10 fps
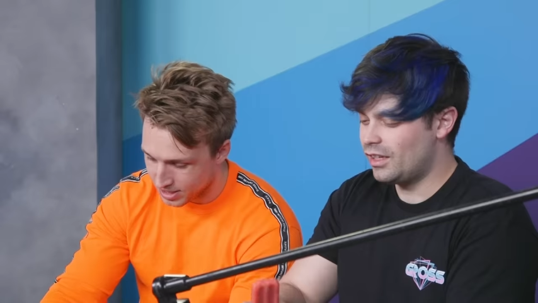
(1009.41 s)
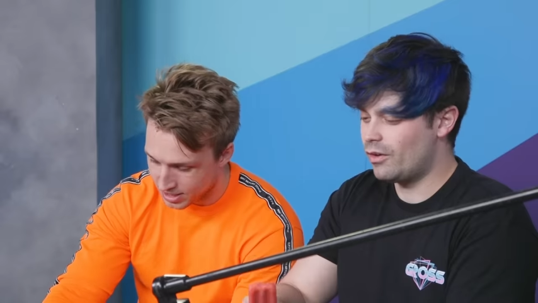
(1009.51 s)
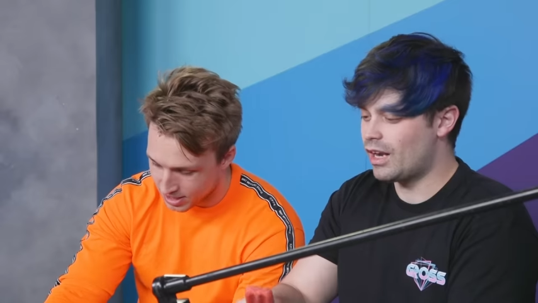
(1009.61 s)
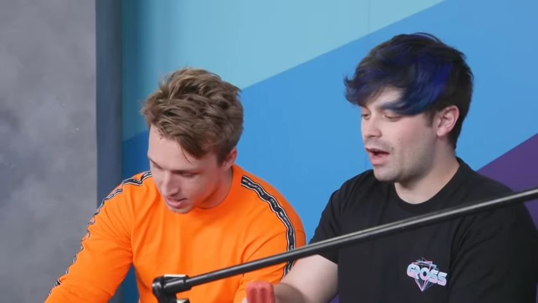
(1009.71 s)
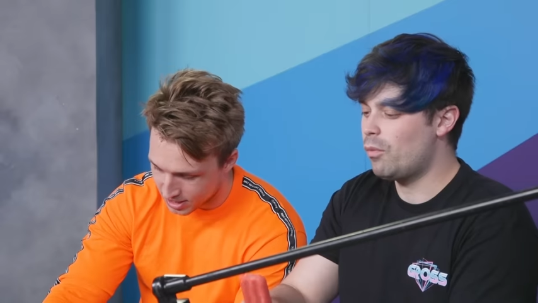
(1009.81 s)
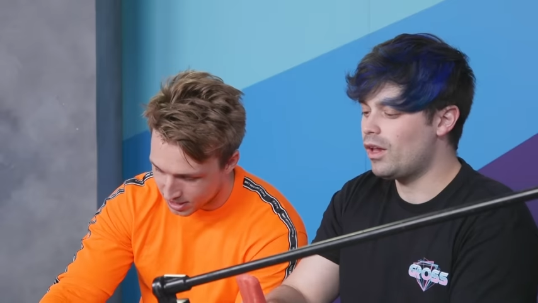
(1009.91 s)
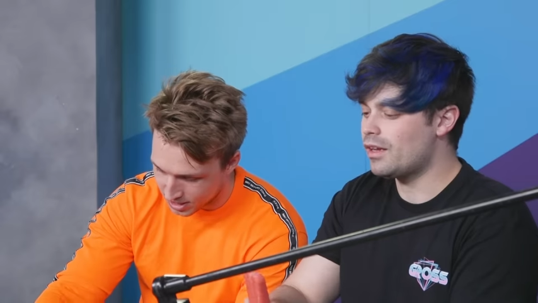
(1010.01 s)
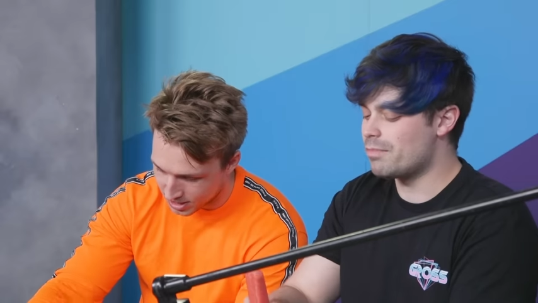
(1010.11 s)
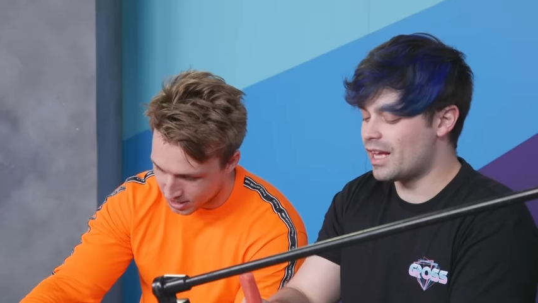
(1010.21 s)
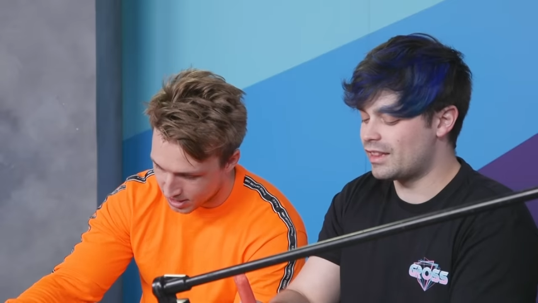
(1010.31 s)
Speaker 1: You know what? I will
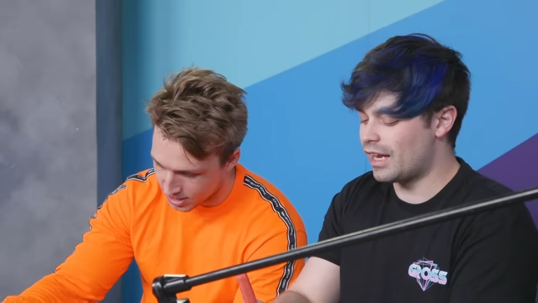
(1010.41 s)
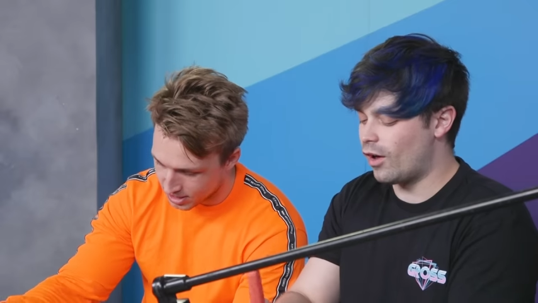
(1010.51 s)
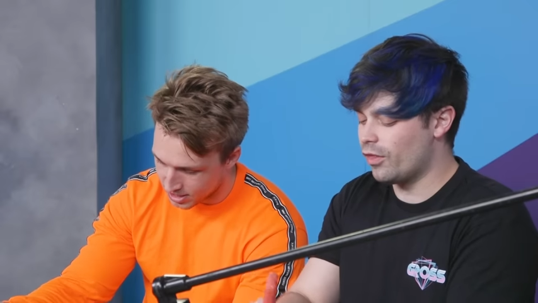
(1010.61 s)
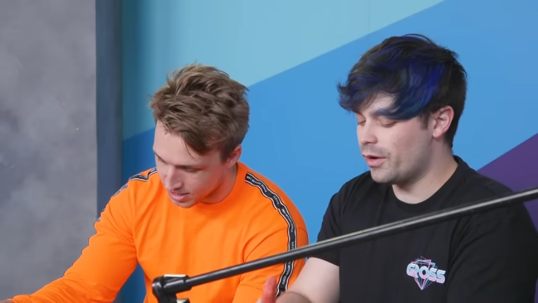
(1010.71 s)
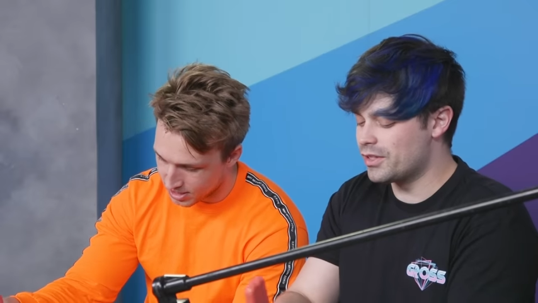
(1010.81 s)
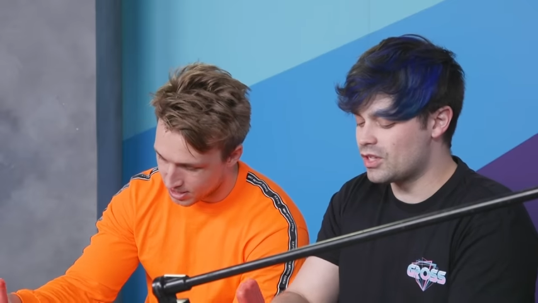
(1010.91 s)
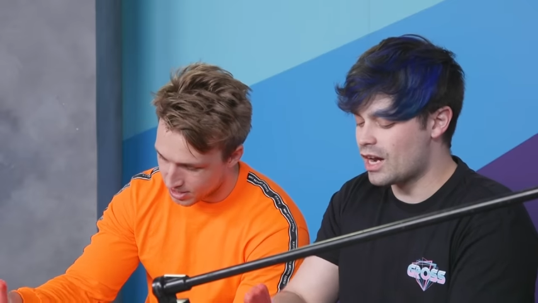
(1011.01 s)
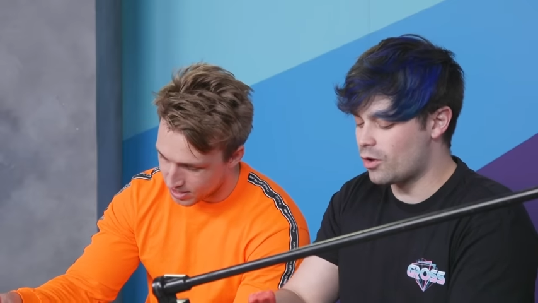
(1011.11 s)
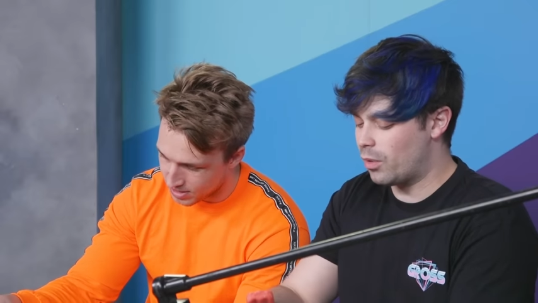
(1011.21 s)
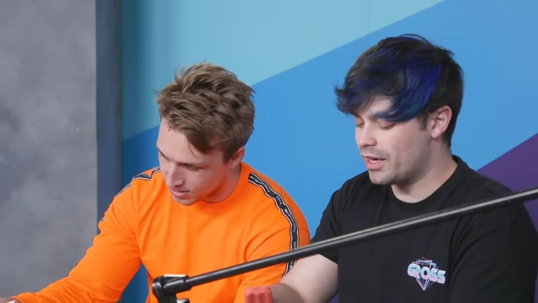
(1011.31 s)
admit that although it's
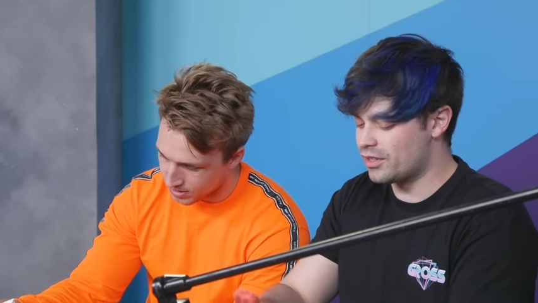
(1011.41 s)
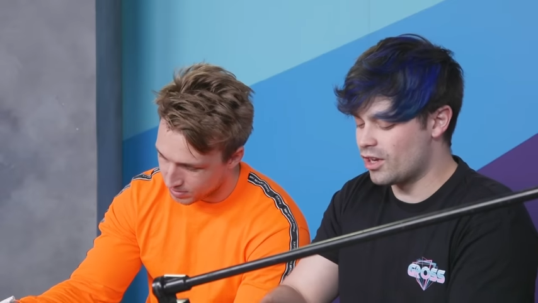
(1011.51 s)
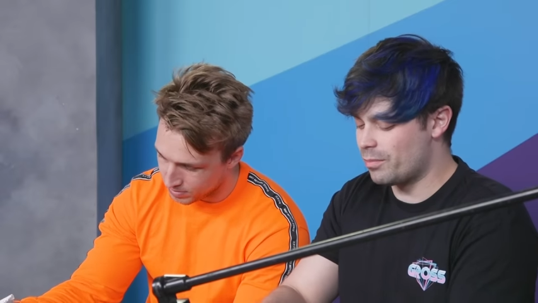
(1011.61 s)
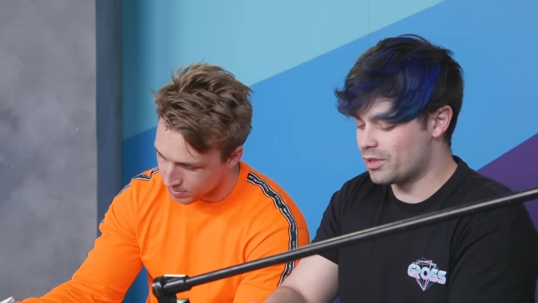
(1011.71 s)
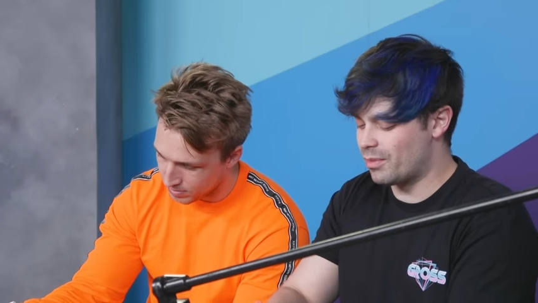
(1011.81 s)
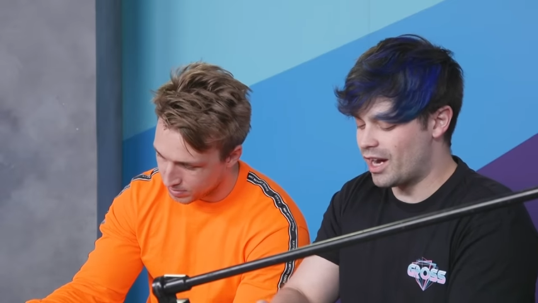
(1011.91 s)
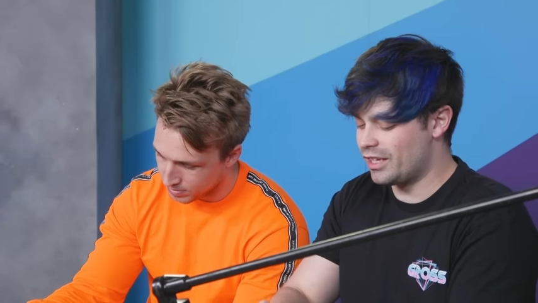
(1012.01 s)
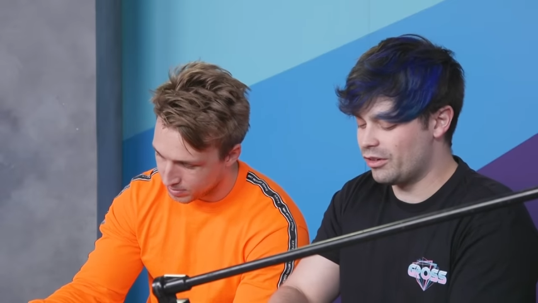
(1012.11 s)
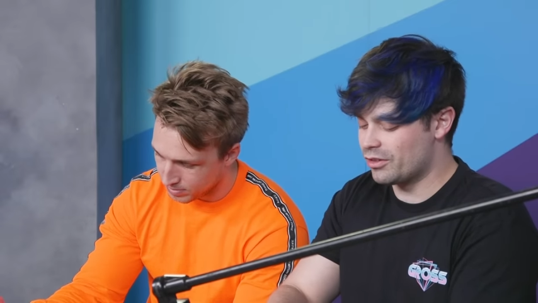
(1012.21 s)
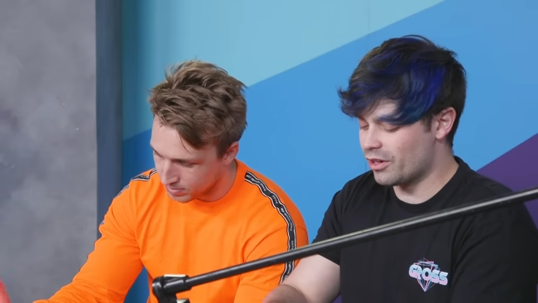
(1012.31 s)
not quite as dope as
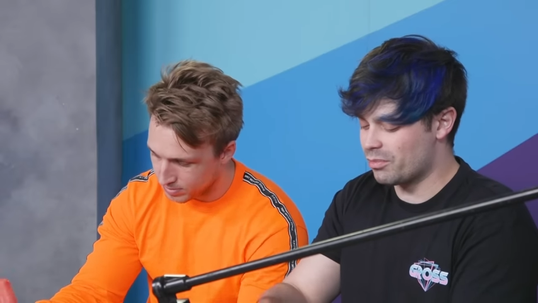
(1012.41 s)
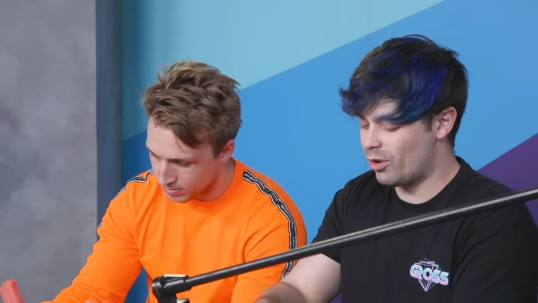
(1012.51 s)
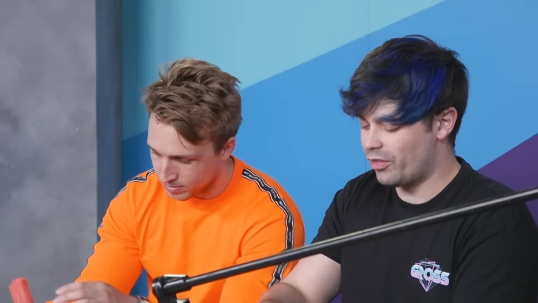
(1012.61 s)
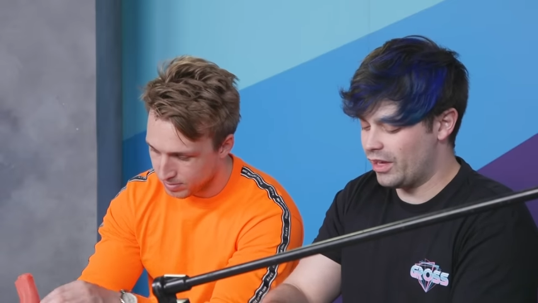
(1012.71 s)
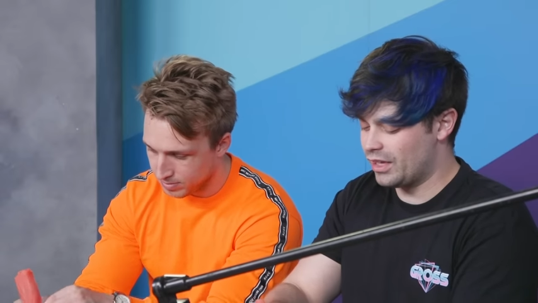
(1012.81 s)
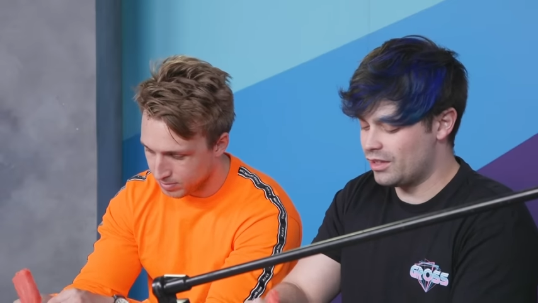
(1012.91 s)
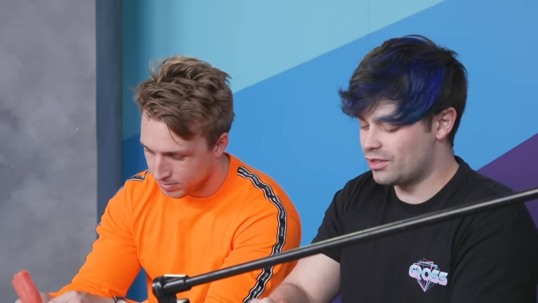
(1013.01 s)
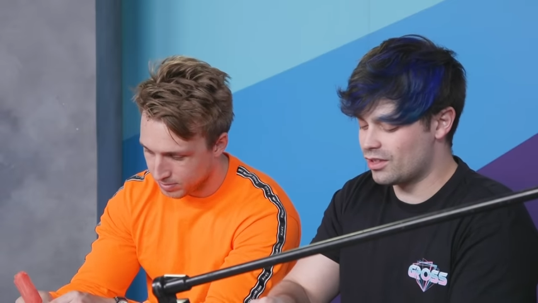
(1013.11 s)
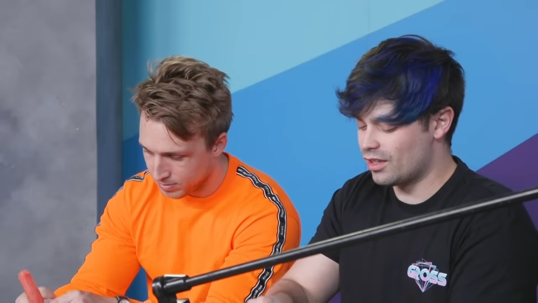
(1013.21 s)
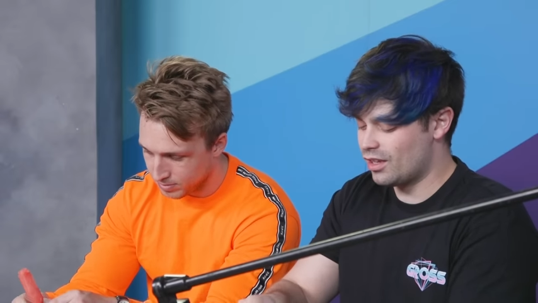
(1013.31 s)
mine, your Darth Maul thing
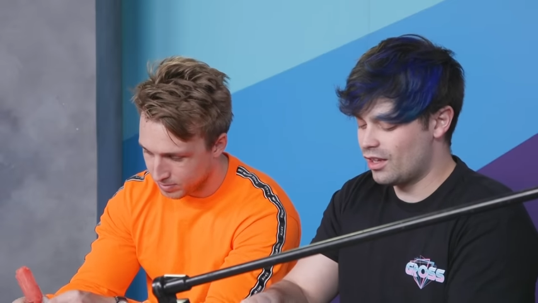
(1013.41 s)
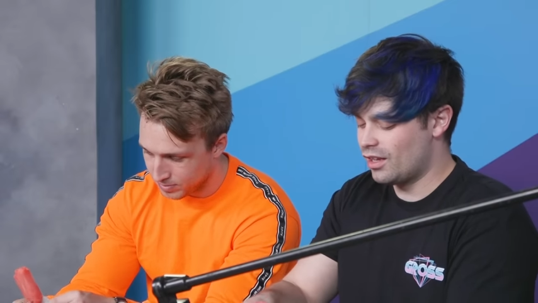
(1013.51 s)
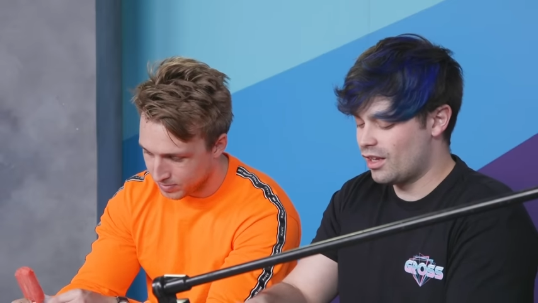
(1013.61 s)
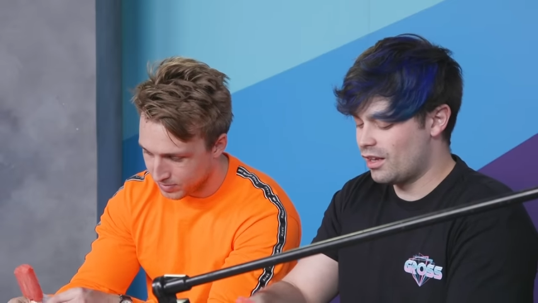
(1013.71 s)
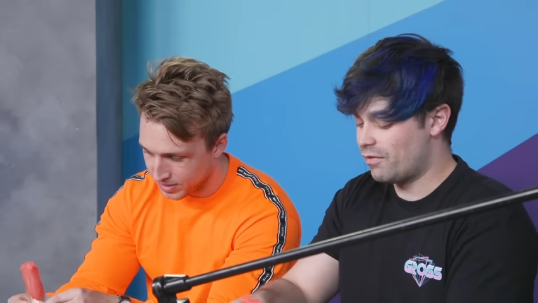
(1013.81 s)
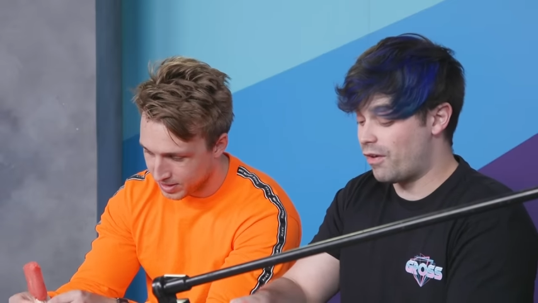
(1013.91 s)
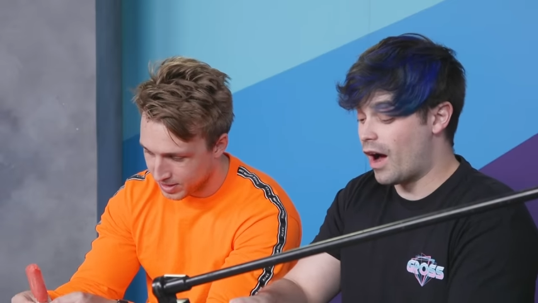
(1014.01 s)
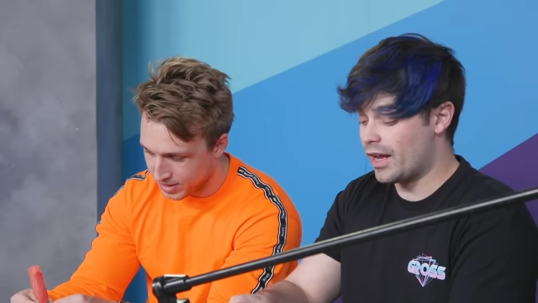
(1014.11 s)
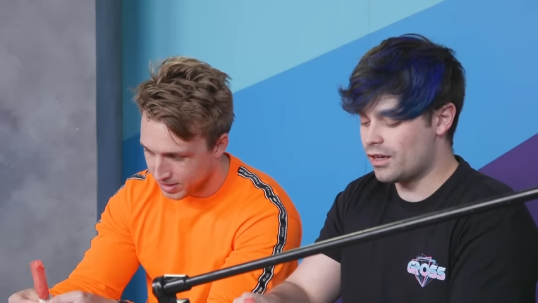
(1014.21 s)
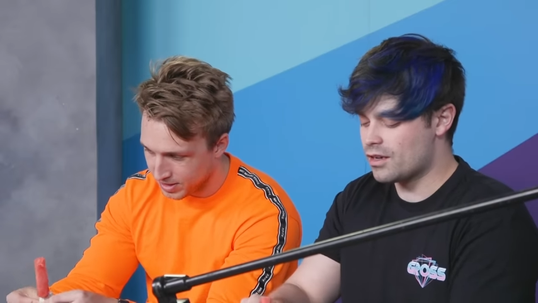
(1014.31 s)
is
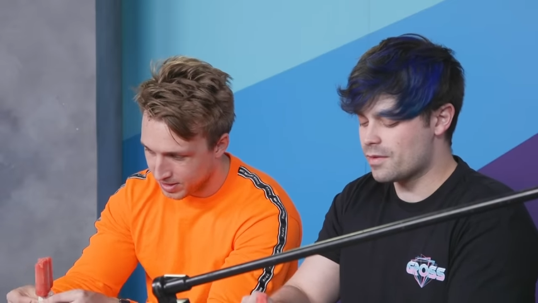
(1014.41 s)
fine.